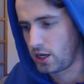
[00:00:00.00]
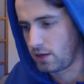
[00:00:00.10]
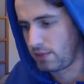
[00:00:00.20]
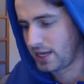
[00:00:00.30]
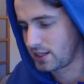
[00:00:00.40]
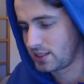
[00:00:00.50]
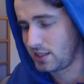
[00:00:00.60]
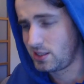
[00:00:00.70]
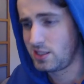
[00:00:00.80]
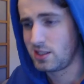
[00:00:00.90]
Like I said,
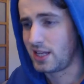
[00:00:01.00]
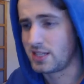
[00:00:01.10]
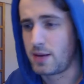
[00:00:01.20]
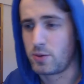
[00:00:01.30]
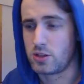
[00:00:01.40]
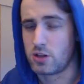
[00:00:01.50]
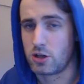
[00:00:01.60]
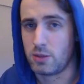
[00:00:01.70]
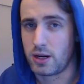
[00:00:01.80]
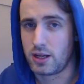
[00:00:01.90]
this is the last time I'm going to talk
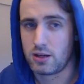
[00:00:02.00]
about it.